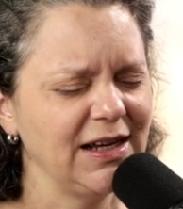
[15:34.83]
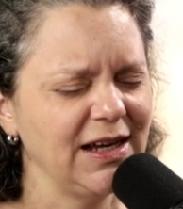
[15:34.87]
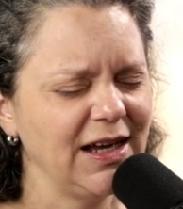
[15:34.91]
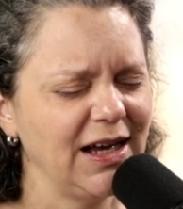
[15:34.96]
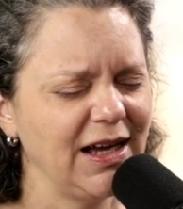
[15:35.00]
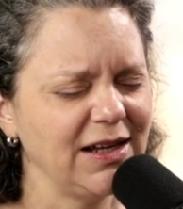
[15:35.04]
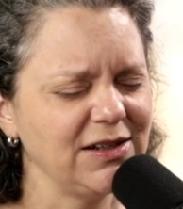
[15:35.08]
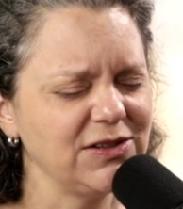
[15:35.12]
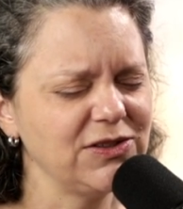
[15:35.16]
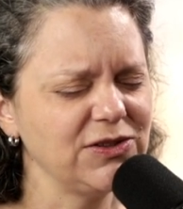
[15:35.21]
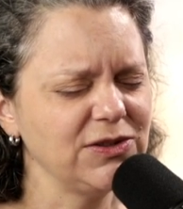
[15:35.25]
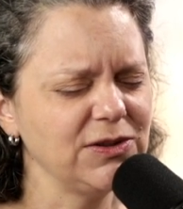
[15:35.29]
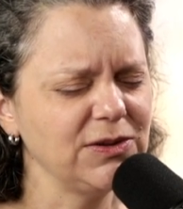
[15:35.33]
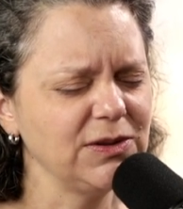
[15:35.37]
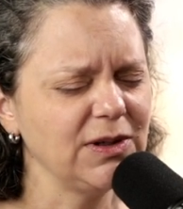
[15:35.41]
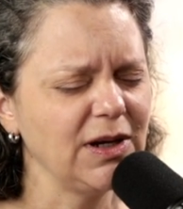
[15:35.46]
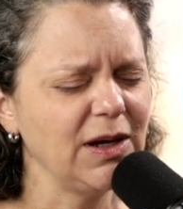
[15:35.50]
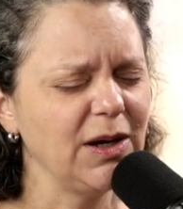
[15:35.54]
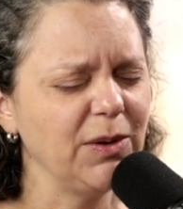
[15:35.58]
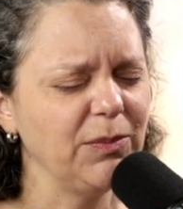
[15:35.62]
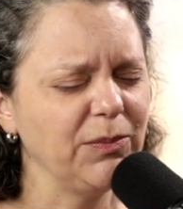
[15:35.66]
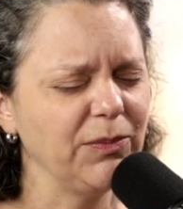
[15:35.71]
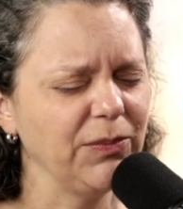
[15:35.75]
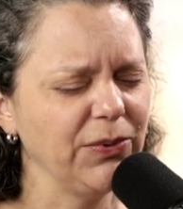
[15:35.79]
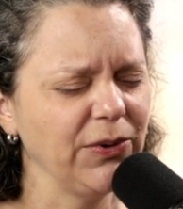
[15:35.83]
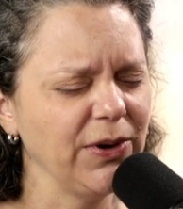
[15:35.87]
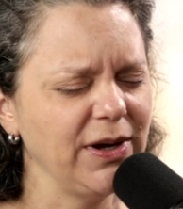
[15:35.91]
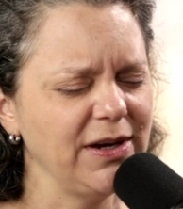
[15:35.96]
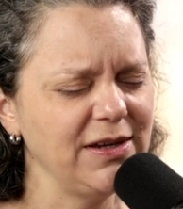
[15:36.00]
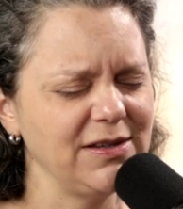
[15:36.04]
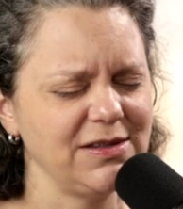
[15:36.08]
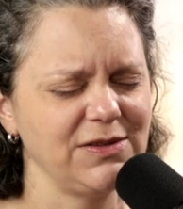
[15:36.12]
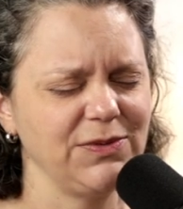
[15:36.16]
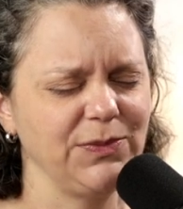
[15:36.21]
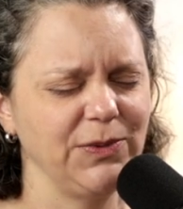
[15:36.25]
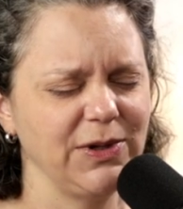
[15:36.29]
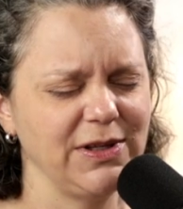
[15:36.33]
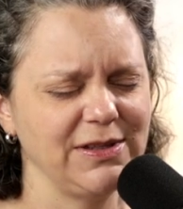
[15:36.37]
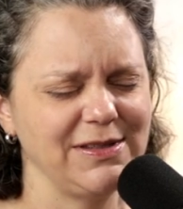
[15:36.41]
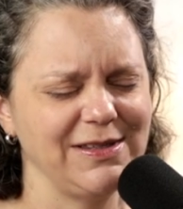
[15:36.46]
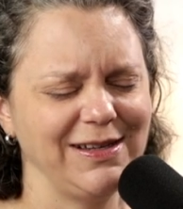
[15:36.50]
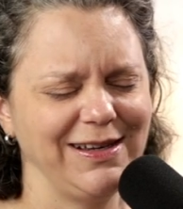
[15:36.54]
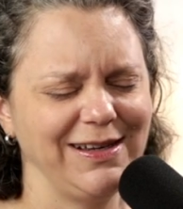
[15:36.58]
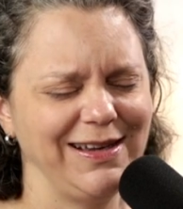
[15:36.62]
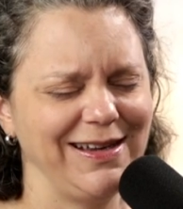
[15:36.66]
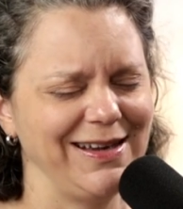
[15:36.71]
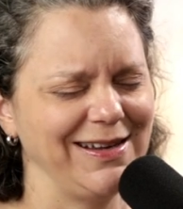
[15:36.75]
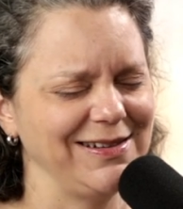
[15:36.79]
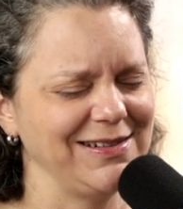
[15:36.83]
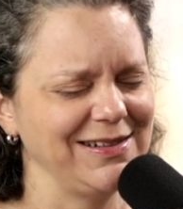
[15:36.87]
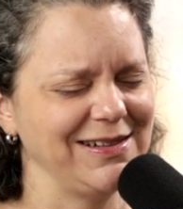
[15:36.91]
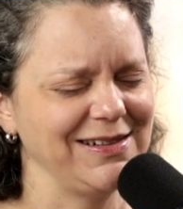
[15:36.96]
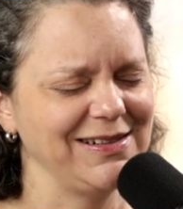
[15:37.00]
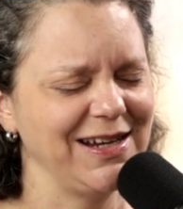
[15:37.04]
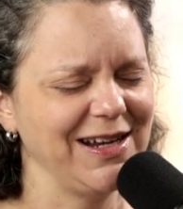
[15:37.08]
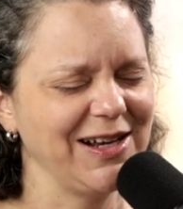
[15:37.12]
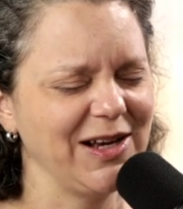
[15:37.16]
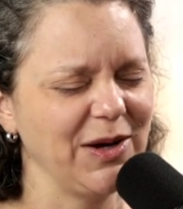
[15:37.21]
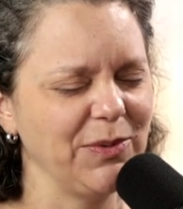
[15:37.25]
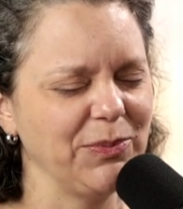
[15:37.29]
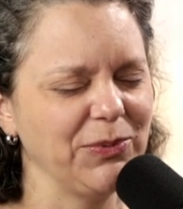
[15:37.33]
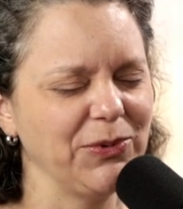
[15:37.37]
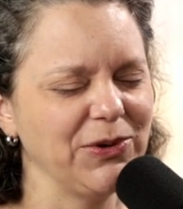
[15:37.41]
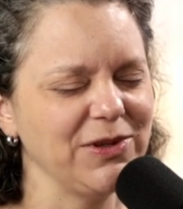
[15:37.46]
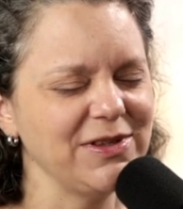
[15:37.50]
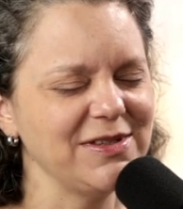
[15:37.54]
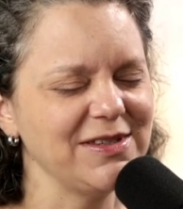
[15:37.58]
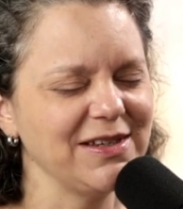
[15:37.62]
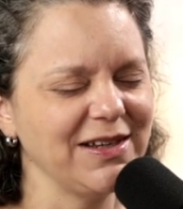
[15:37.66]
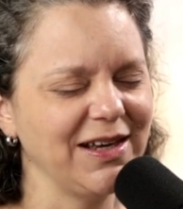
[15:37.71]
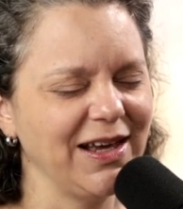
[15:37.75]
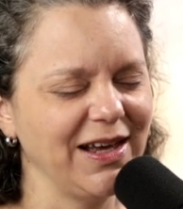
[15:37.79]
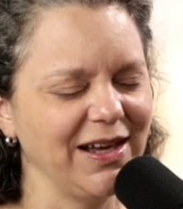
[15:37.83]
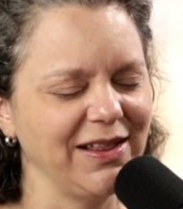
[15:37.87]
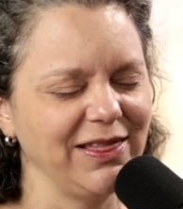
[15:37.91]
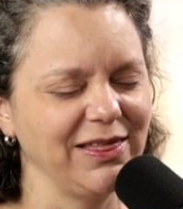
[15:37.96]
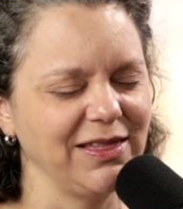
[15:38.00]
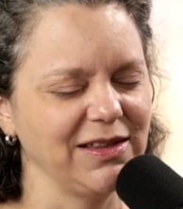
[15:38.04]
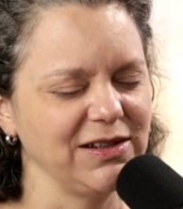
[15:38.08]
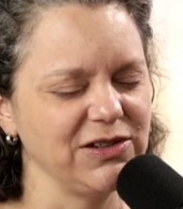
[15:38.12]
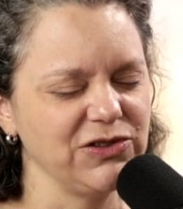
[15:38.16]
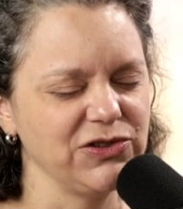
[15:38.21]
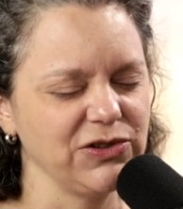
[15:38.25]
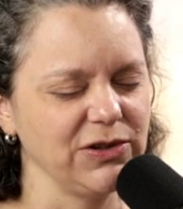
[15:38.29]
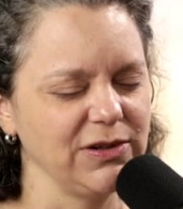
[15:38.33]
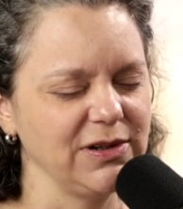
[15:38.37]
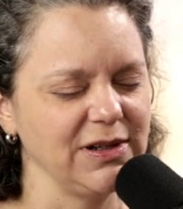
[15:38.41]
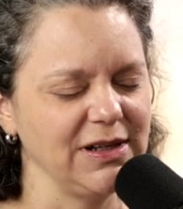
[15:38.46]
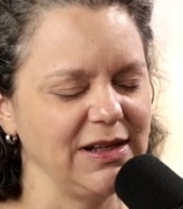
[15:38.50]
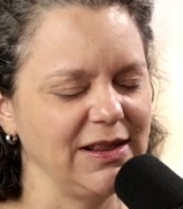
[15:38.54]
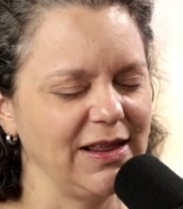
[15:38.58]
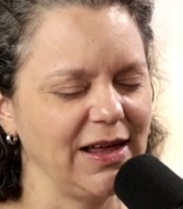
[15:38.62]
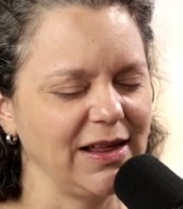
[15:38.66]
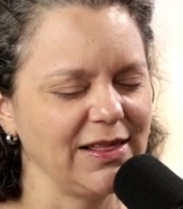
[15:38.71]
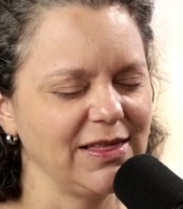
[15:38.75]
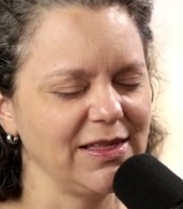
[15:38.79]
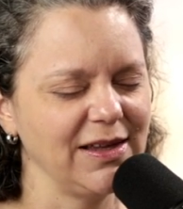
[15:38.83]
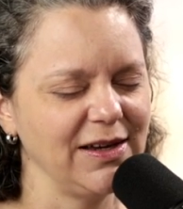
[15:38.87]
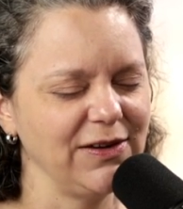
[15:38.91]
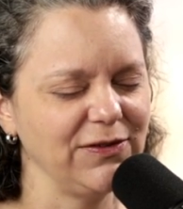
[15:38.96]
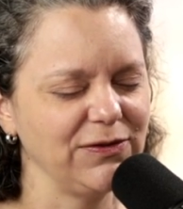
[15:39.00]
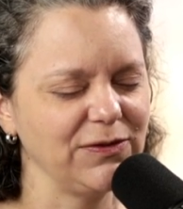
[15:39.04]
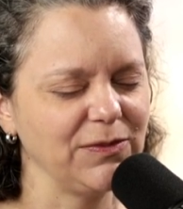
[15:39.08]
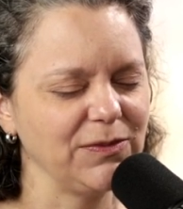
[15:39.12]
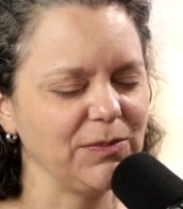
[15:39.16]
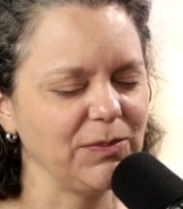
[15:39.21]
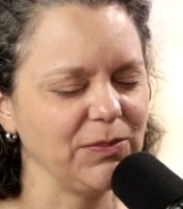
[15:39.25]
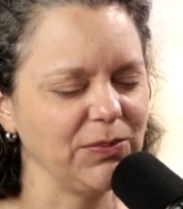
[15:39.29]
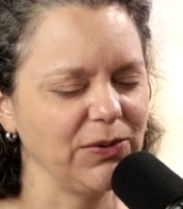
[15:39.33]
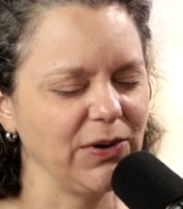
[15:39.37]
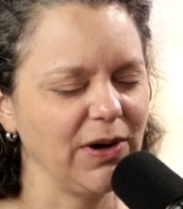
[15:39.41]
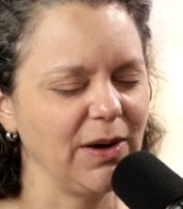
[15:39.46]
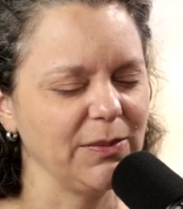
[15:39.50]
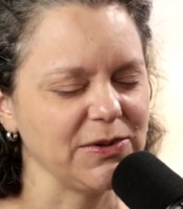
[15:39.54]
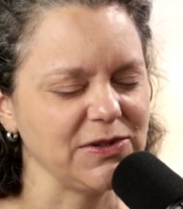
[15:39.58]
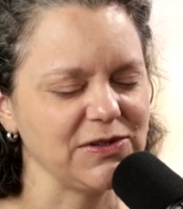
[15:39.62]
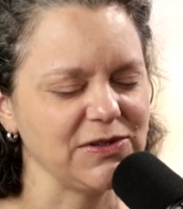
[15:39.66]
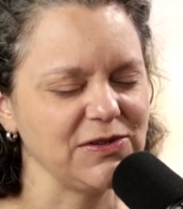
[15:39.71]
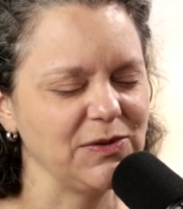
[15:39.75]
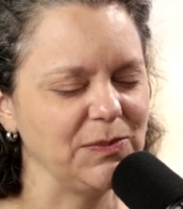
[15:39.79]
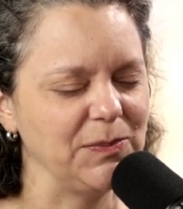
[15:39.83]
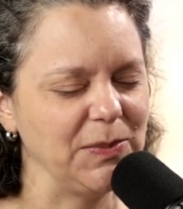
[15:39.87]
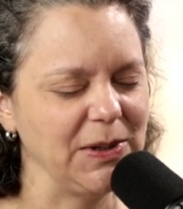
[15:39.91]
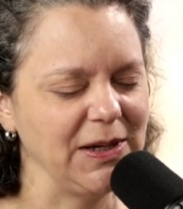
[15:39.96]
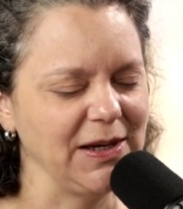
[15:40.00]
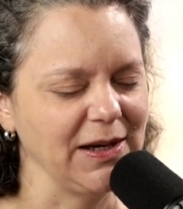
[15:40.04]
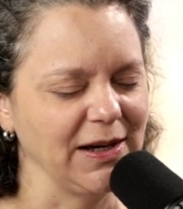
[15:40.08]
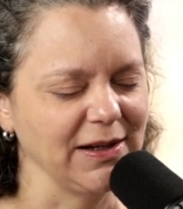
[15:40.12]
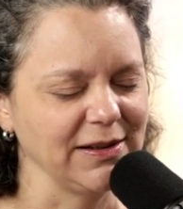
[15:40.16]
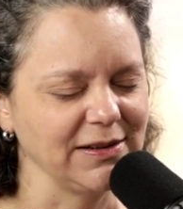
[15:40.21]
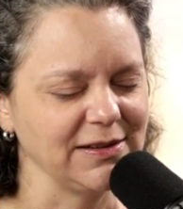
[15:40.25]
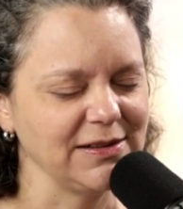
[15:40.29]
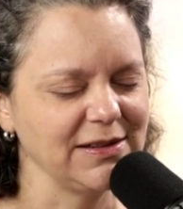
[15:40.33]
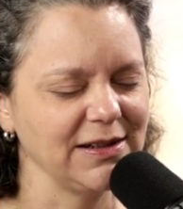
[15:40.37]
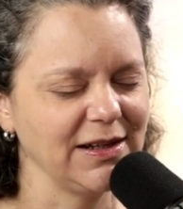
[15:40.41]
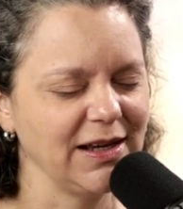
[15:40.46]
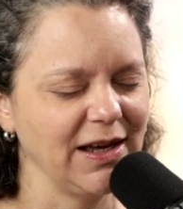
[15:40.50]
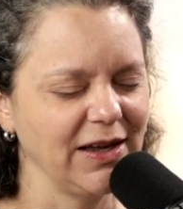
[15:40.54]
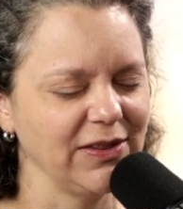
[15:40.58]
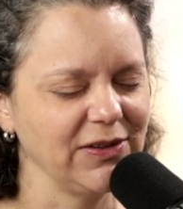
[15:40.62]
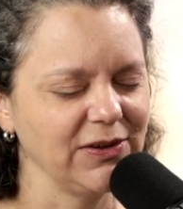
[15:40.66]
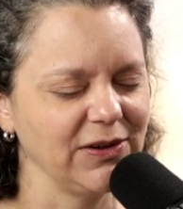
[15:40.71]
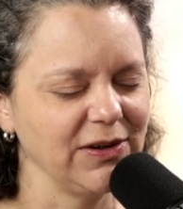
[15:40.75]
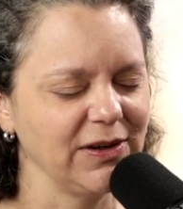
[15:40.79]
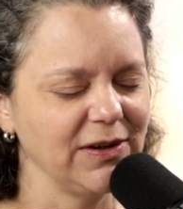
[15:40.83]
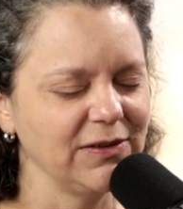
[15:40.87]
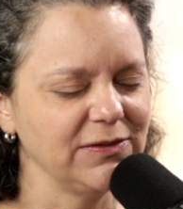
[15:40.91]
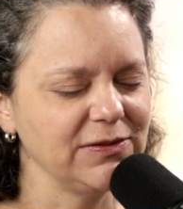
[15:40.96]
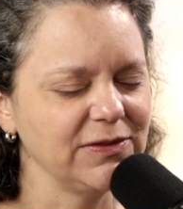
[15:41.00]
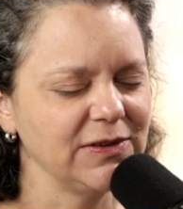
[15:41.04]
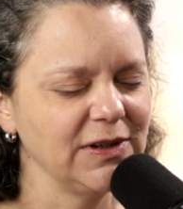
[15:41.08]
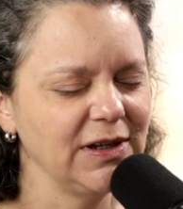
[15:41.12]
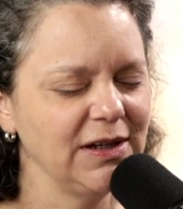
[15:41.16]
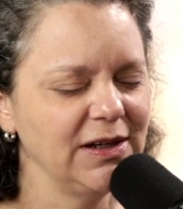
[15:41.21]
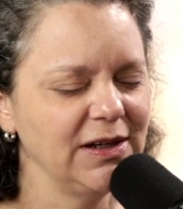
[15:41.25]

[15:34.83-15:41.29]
and to embrace once again, to take up once again the journey that they've promised to be on together of,